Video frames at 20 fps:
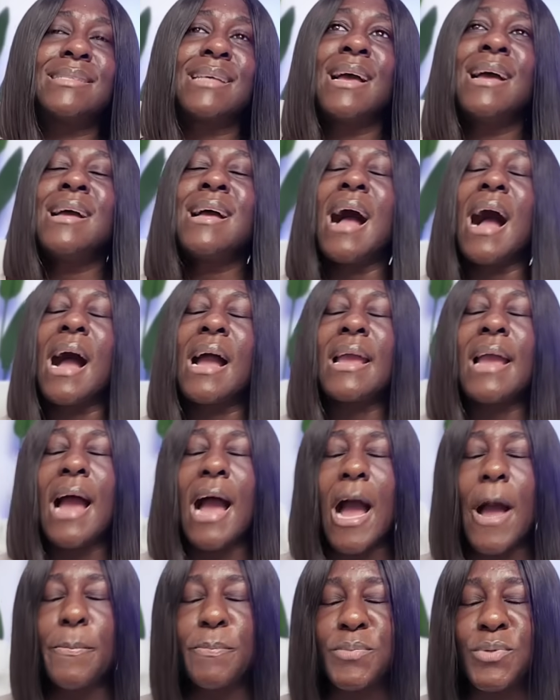I
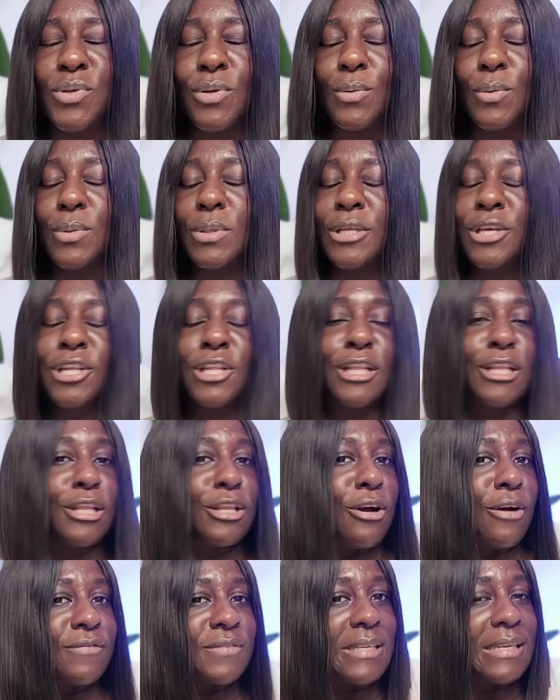absolutely loved
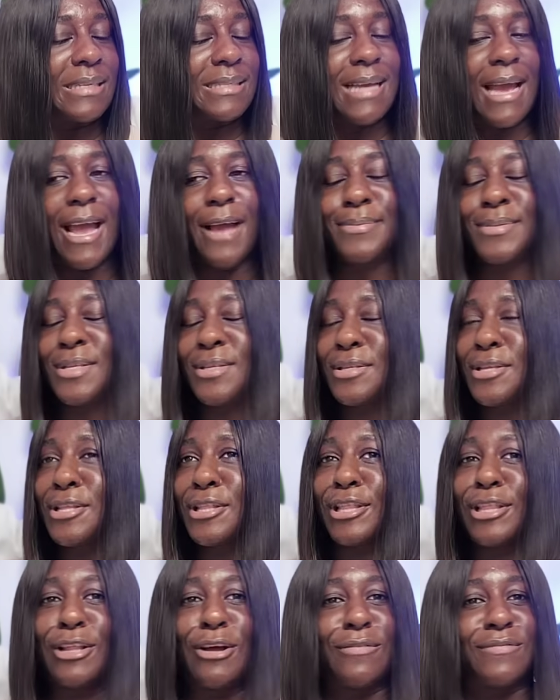it. I absolutely
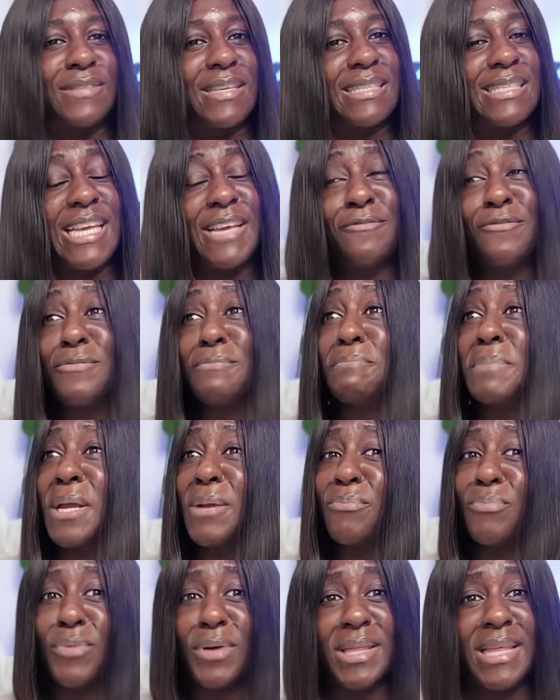loved it. Even Big
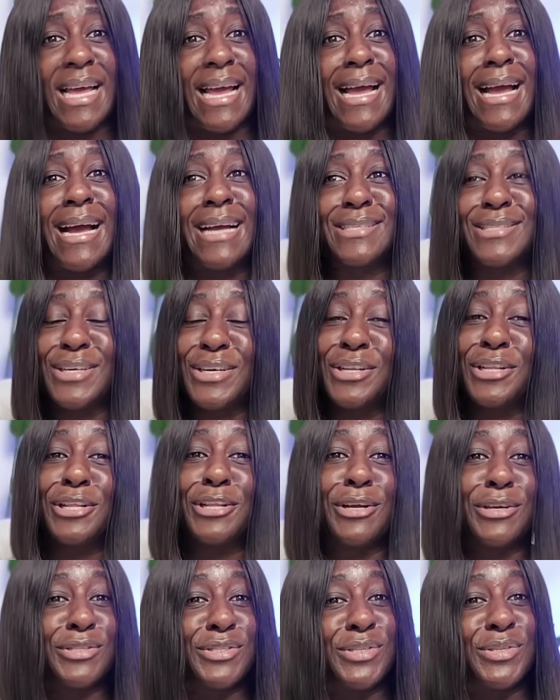Brother had a lot
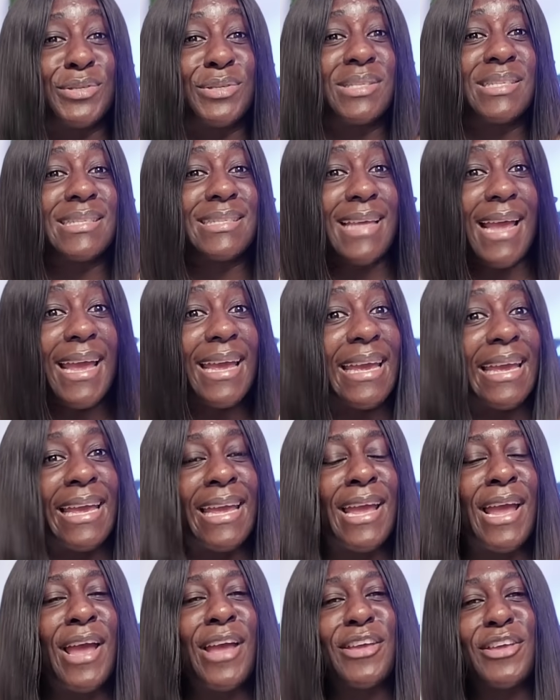to say,
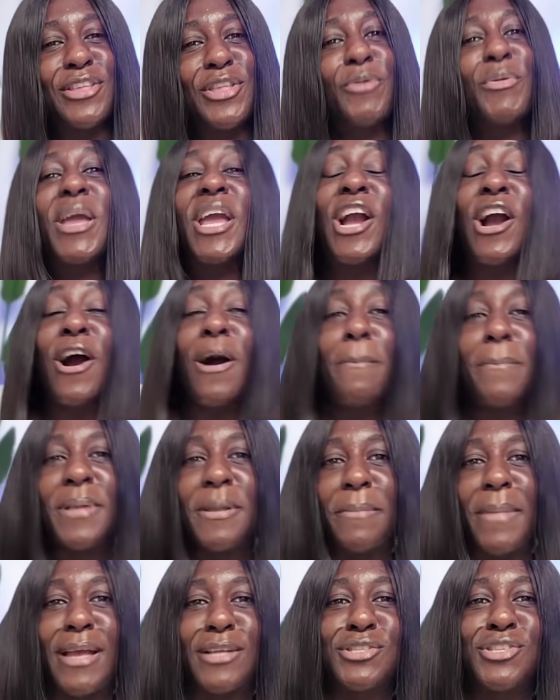you know, in
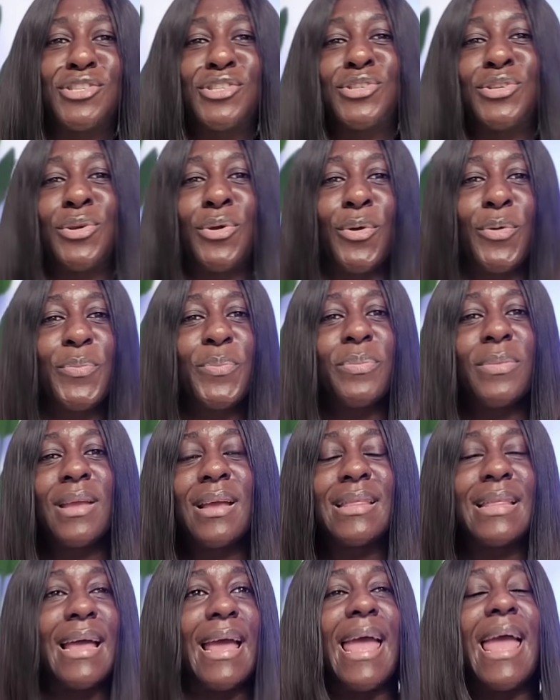compliment to
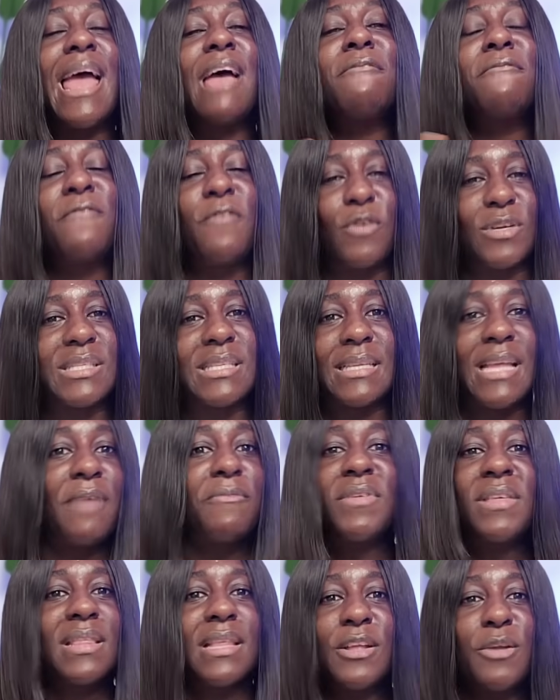the efforts and everything
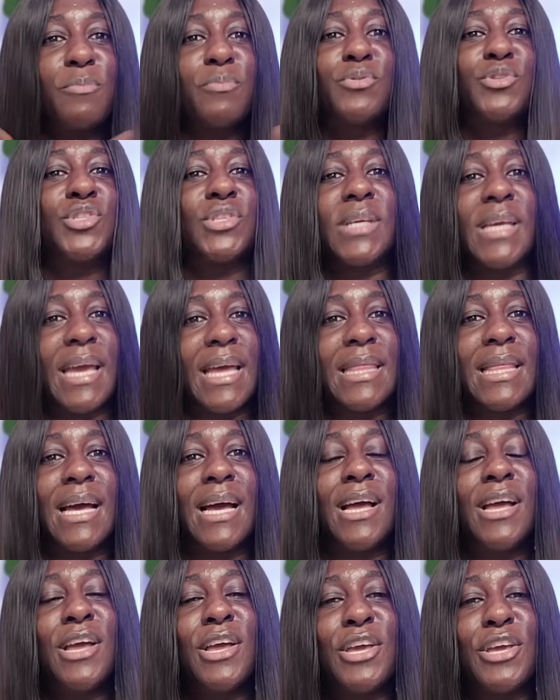they put together,
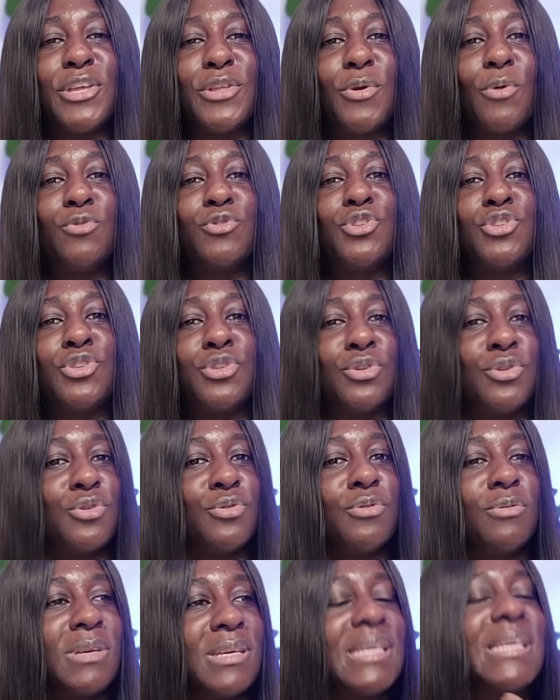you know, to
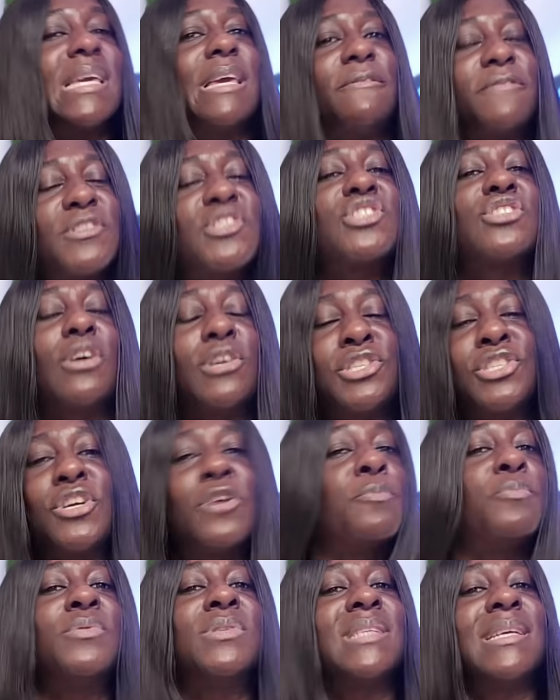give such a
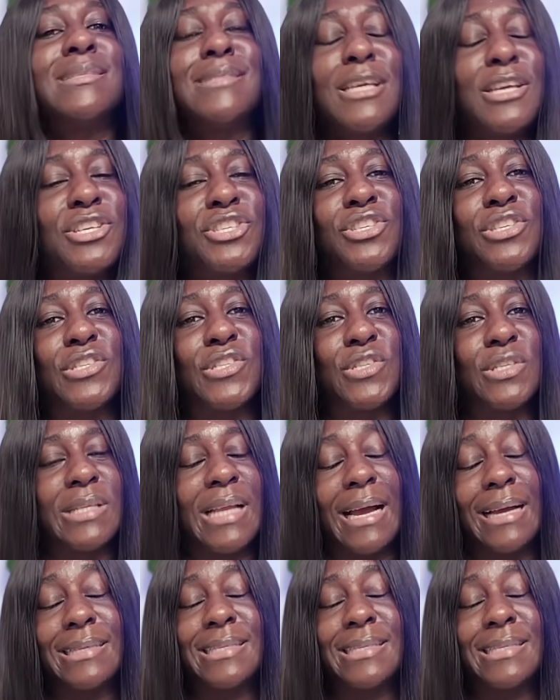presentation tonight.